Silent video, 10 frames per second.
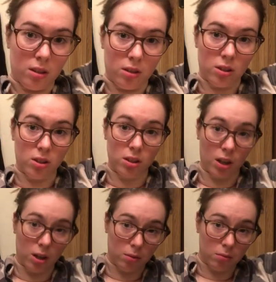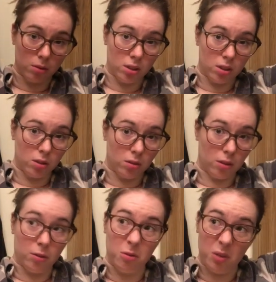So, to do the
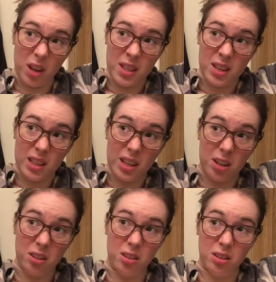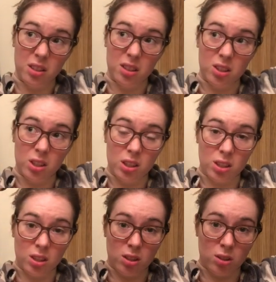fun little
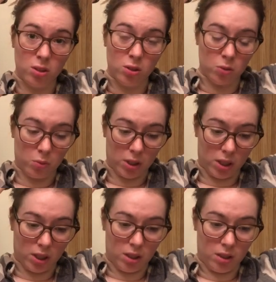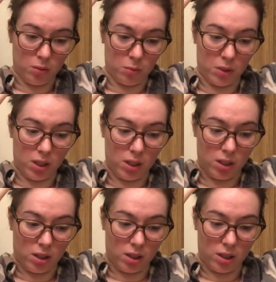swirl, we
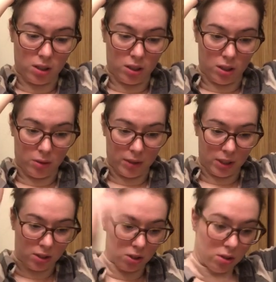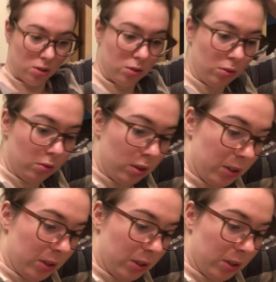are going to